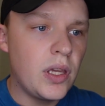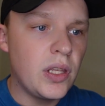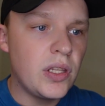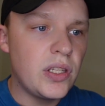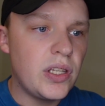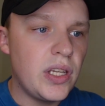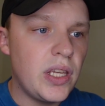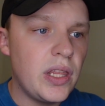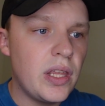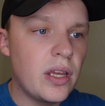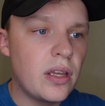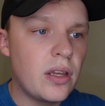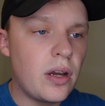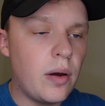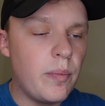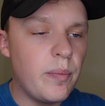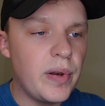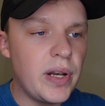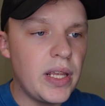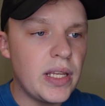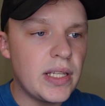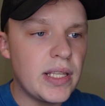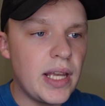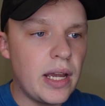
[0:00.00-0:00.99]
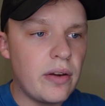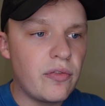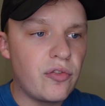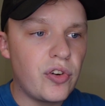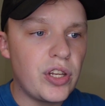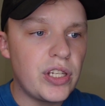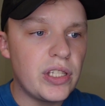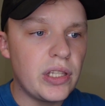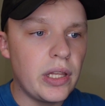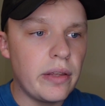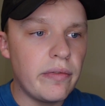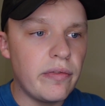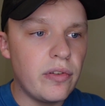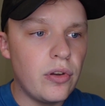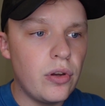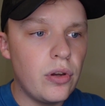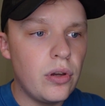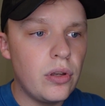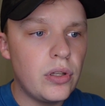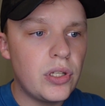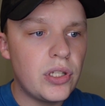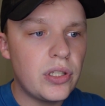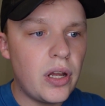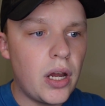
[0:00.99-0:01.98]
can see the companies that I've recently
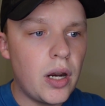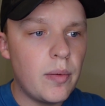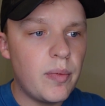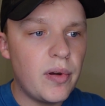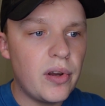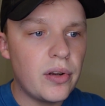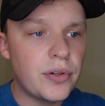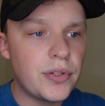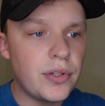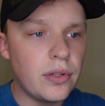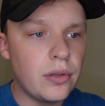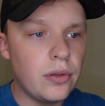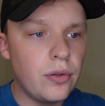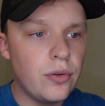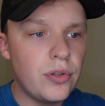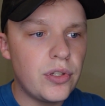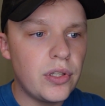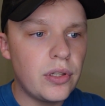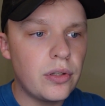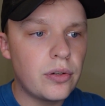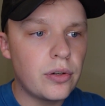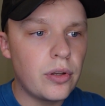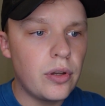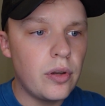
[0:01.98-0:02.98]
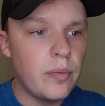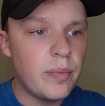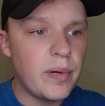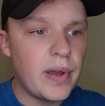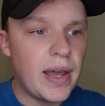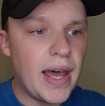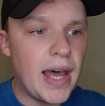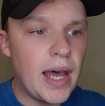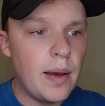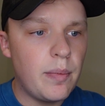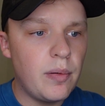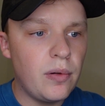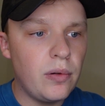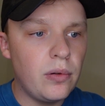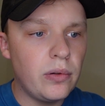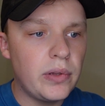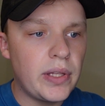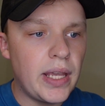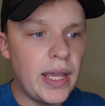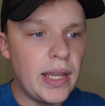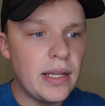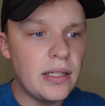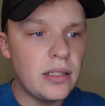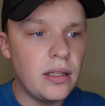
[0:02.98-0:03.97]
viewed: Starbucks, Lucid Group, Apple,
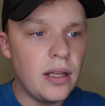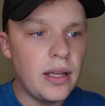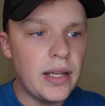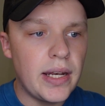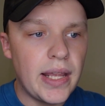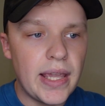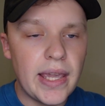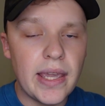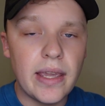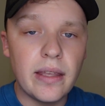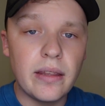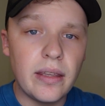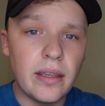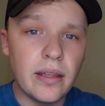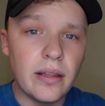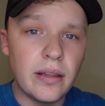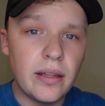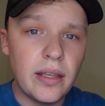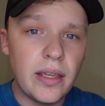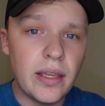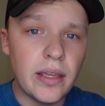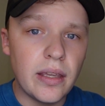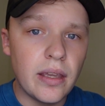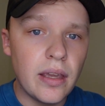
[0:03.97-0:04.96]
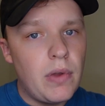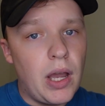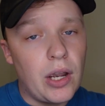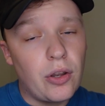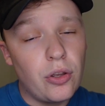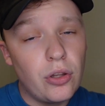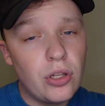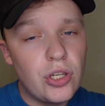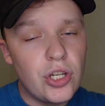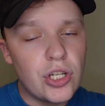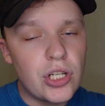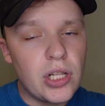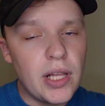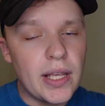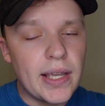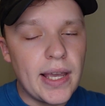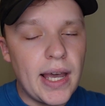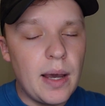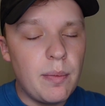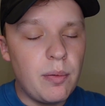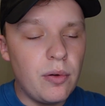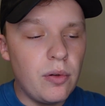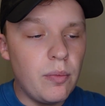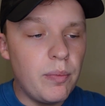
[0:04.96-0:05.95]
Tesla, and AT&T. I could just click
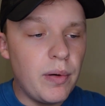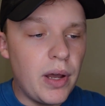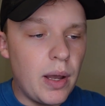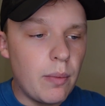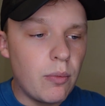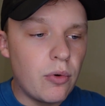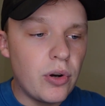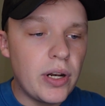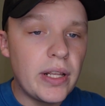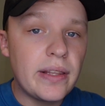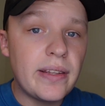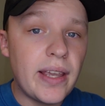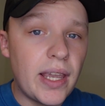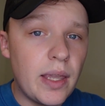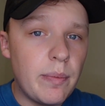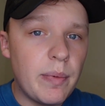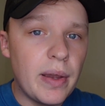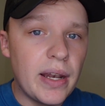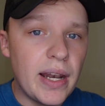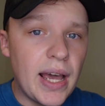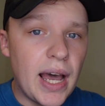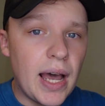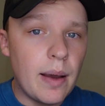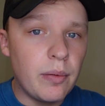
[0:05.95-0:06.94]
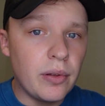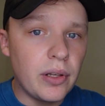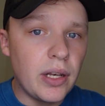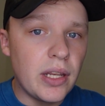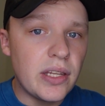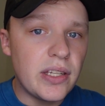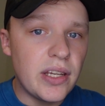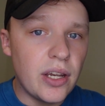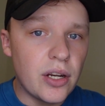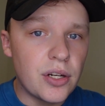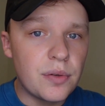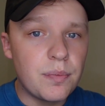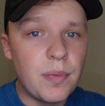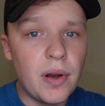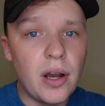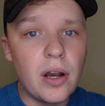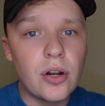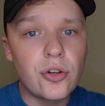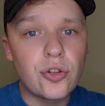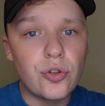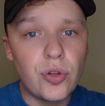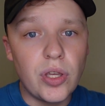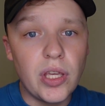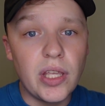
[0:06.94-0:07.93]
Apple, but I'm going to type in Apple in the search bar
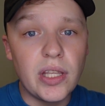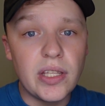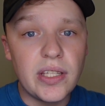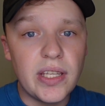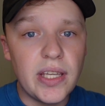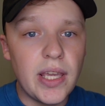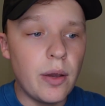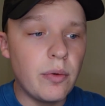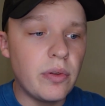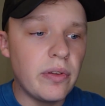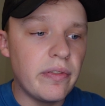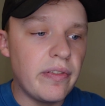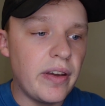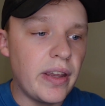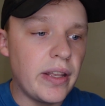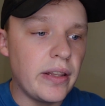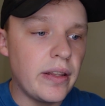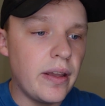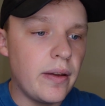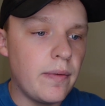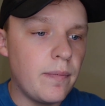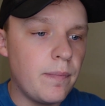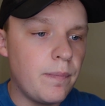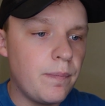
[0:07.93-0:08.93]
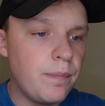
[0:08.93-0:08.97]
so you can see how to find it.